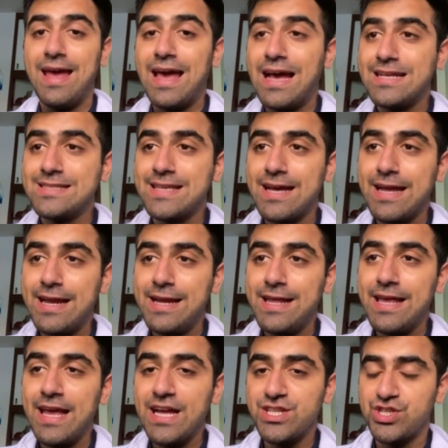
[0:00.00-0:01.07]

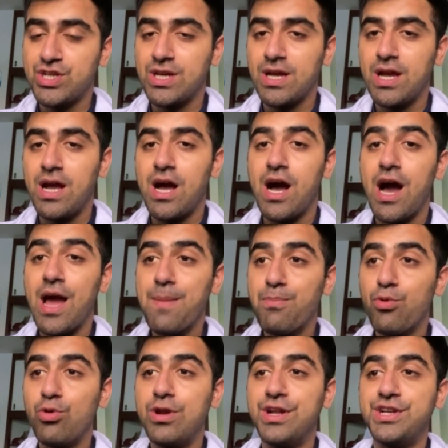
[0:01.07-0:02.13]
SIDH
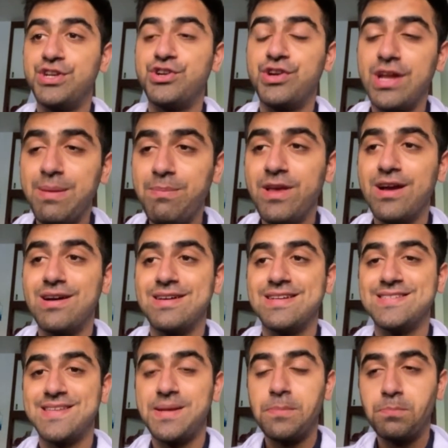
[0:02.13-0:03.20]
hyponatremia
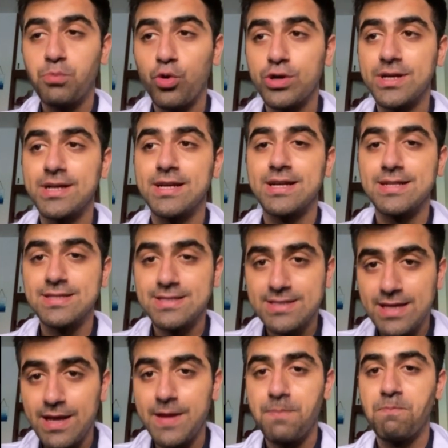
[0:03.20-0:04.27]
is an important
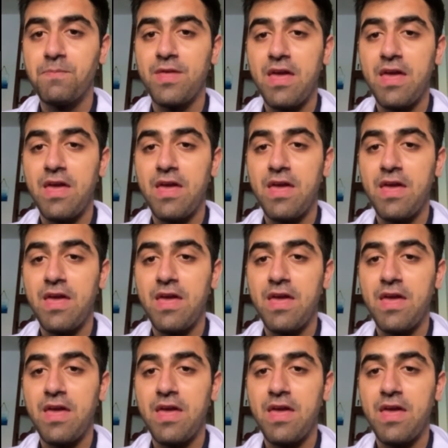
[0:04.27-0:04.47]
concern.